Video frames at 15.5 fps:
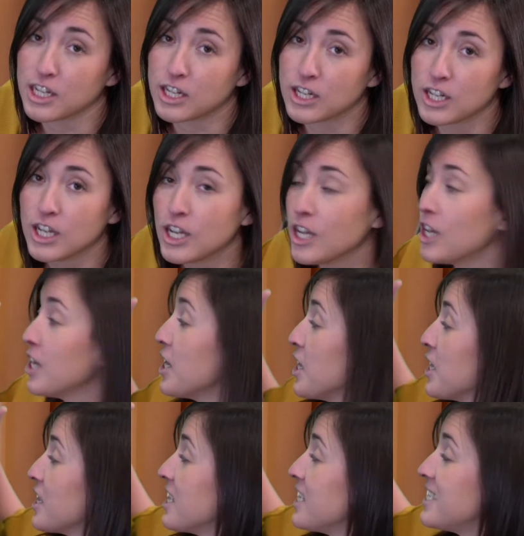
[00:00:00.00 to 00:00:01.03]
there.
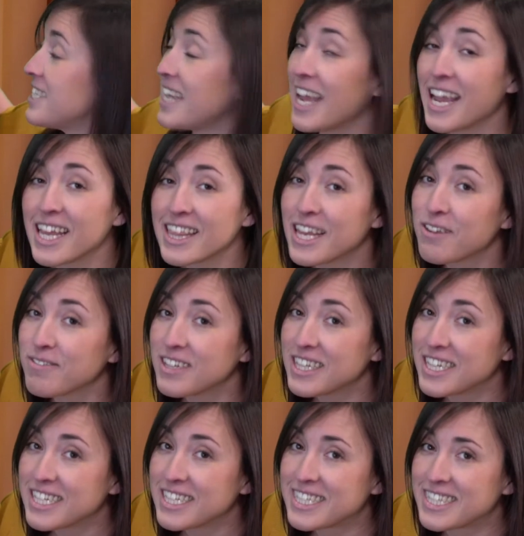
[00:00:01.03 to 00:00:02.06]
The day they
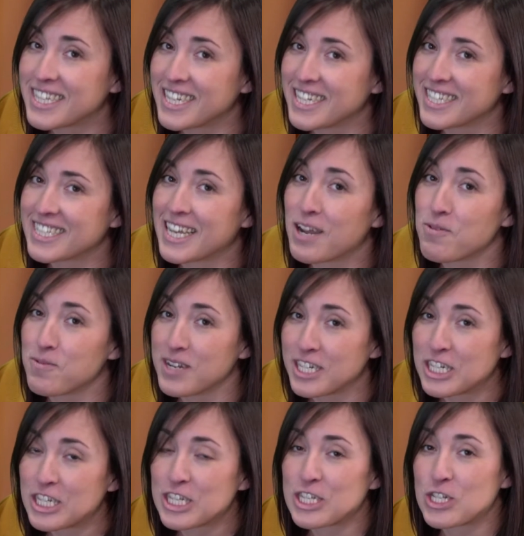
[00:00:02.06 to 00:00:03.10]
released these, I
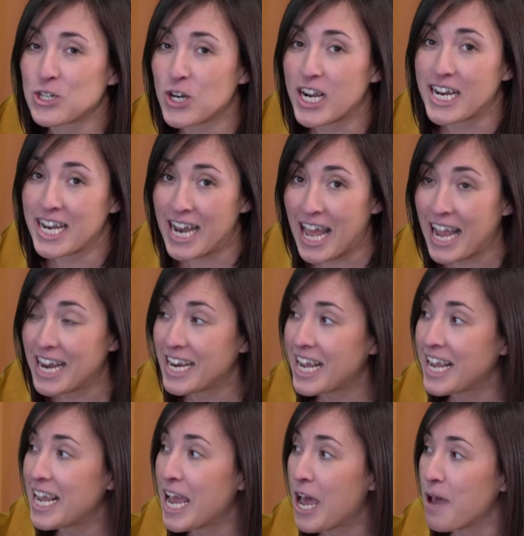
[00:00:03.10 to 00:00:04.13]
went to the store at 9
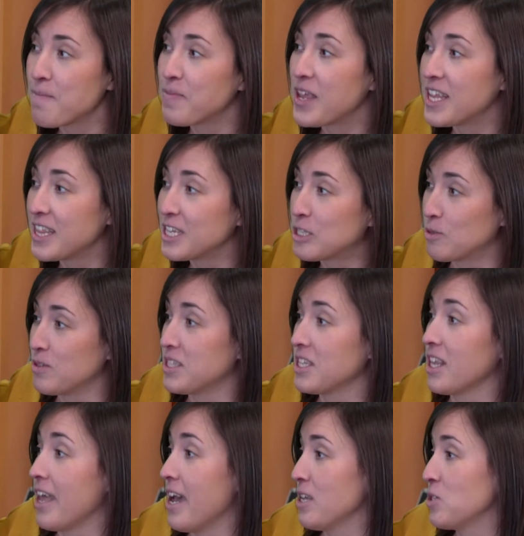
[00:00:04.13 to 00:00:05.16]
a.m. and this was
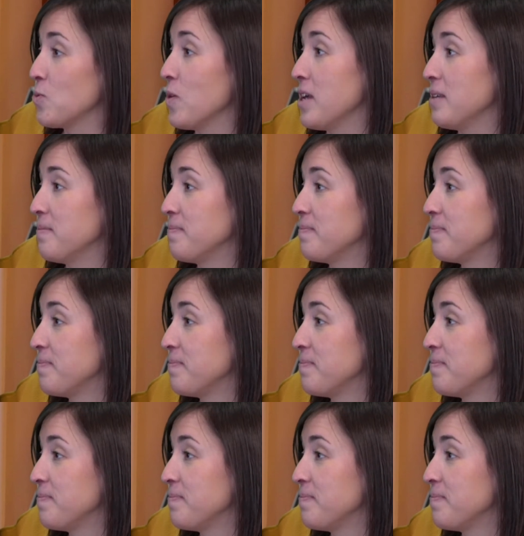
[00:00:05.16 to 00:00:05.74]
the last one.